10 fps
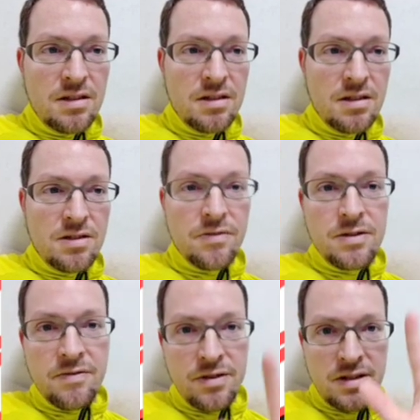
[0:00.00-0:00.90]
So for
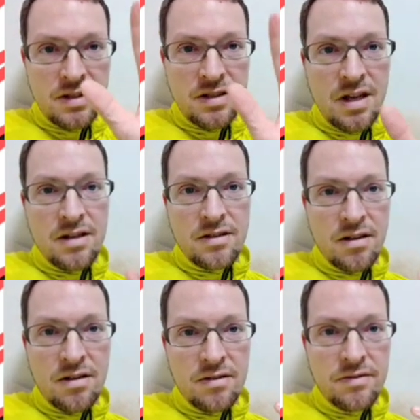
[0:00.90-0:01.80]
the first set
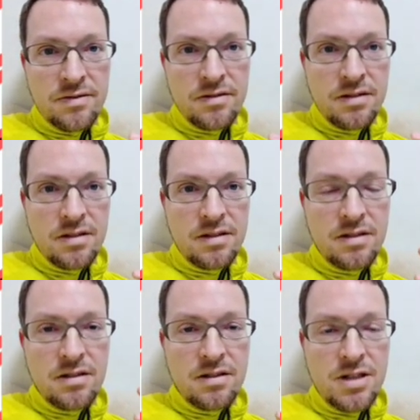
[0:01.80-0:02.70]
of
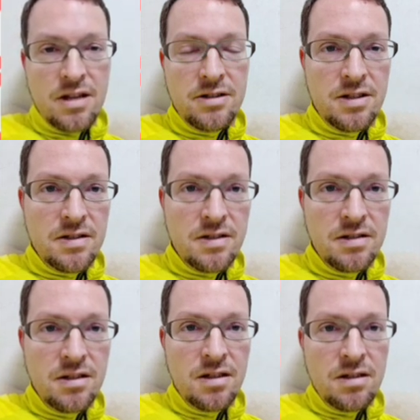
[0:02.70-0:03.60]
challenges,
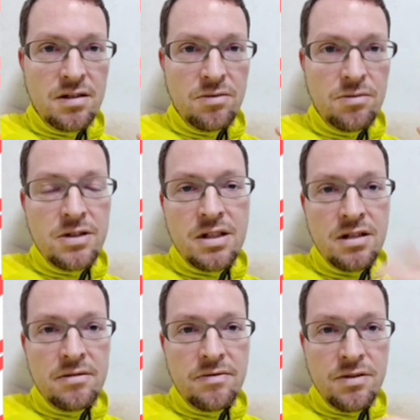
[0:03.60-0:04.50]
we're just
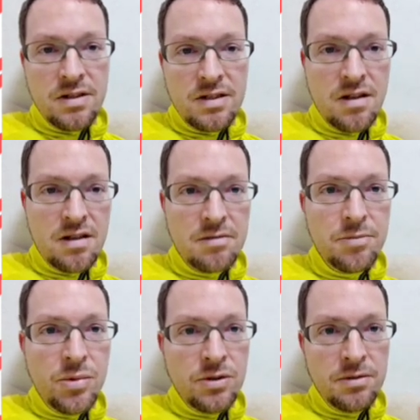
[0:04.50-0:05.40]
going to focus on
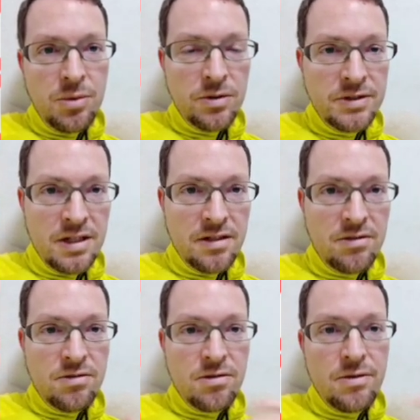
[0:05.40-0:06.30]
pulled in
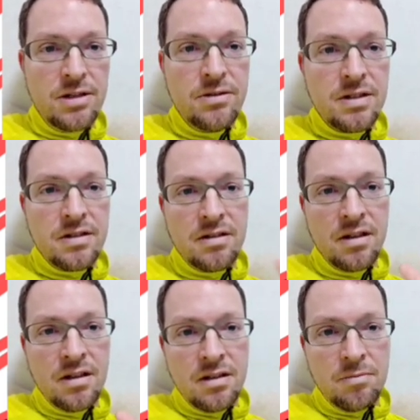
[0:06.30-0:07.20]
or reduced
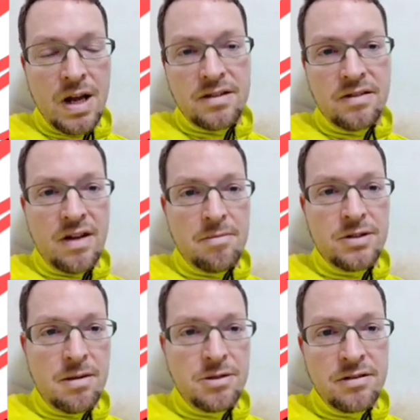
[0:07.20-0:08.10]
passive
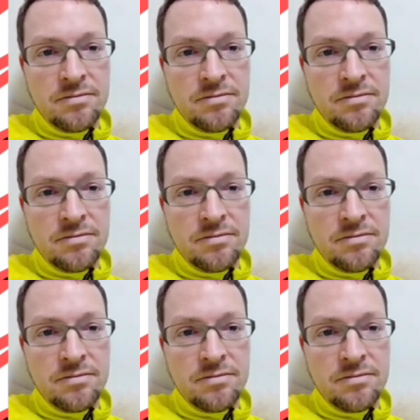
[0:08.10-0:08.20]
apperception.